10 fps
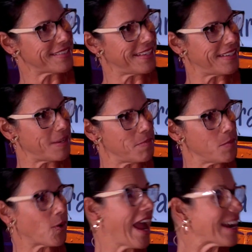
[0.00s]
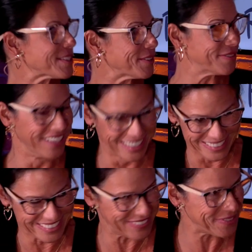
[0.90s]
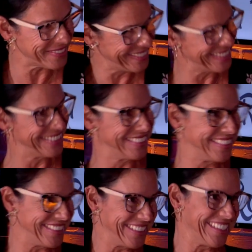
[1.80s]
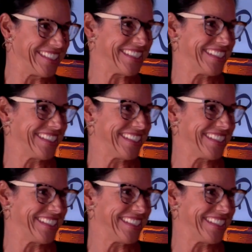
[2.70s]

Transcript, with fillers: and be more active. Right. And